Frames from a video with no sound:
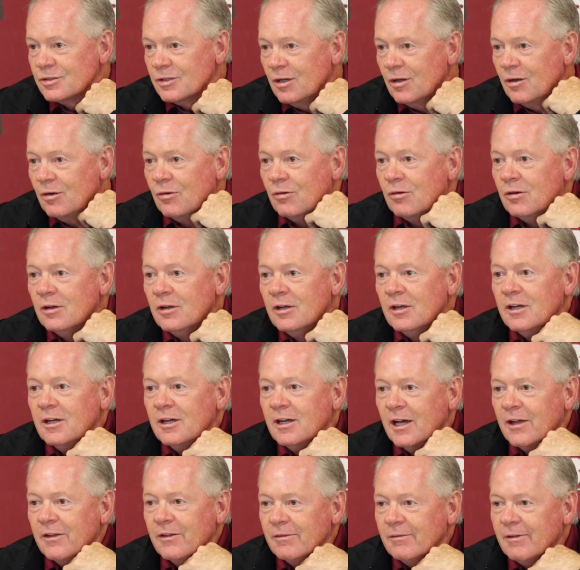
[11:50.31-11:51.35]
So
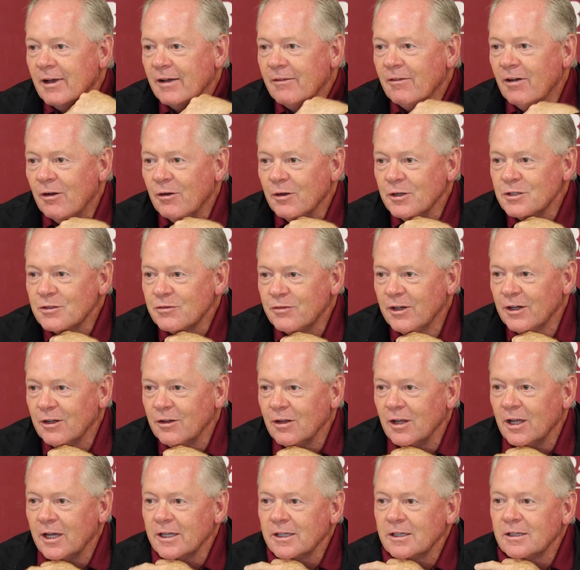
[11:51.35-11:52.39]
I've always
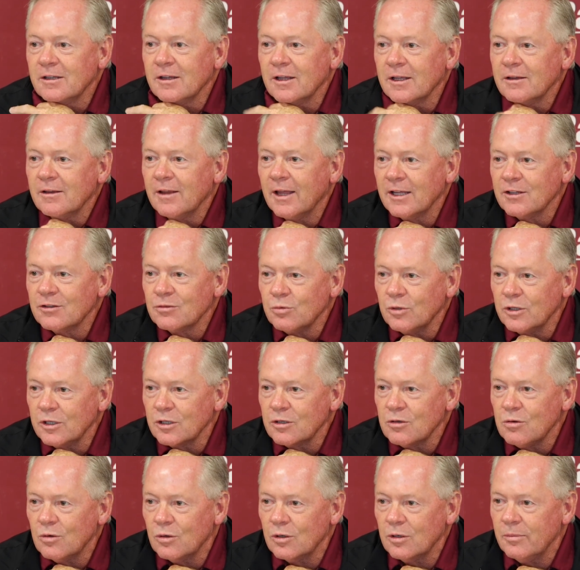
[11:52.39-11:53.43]
felt like that's when a
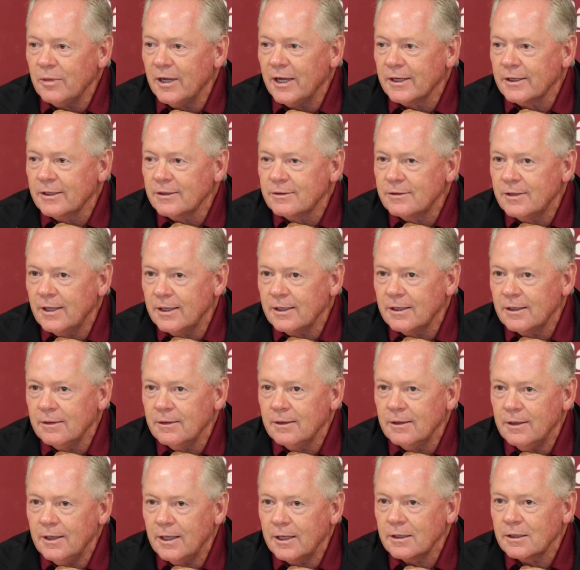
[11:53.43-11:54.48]
quarterback is taking
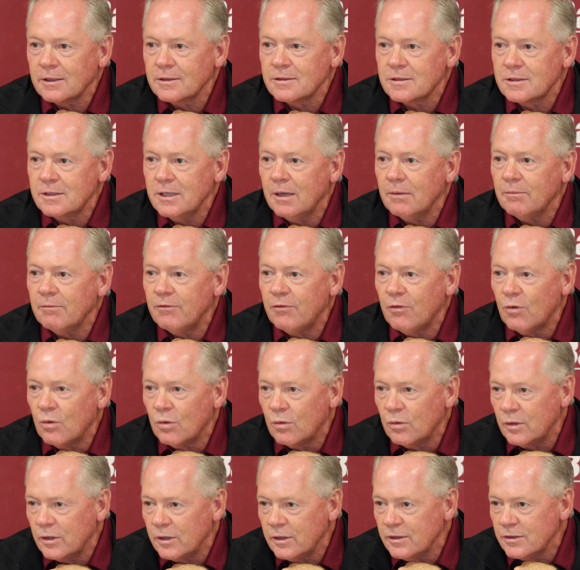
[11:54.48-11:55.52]
the next step
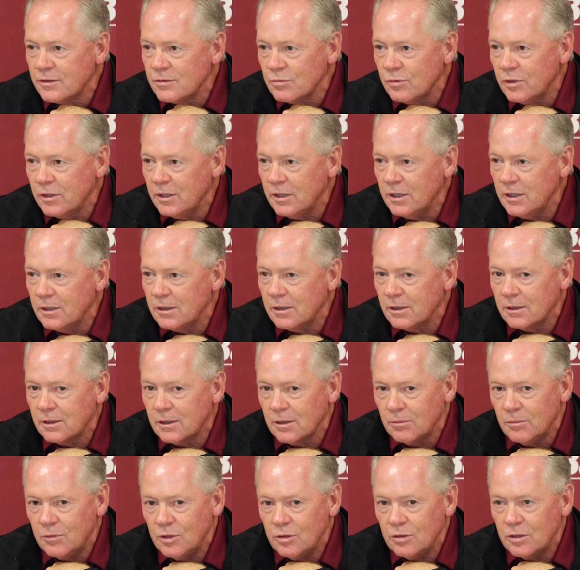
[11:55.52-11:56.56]
forward, is when he can
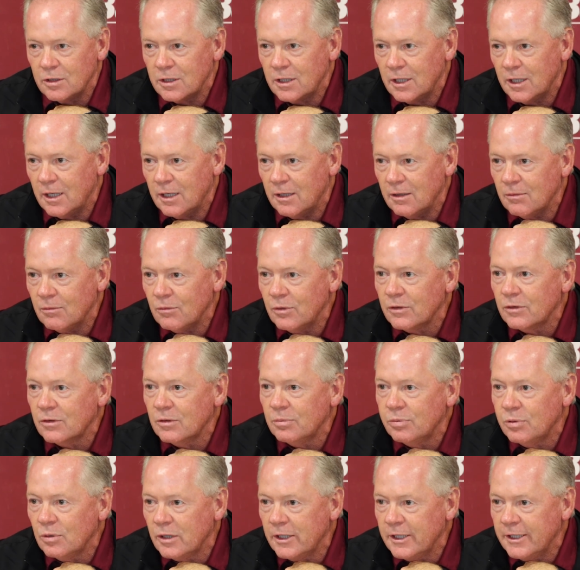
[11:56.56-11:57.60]
communicate with
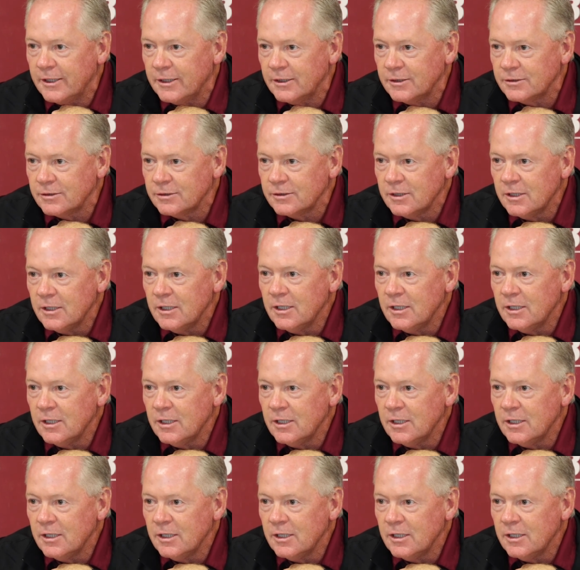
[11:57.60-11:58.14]
the players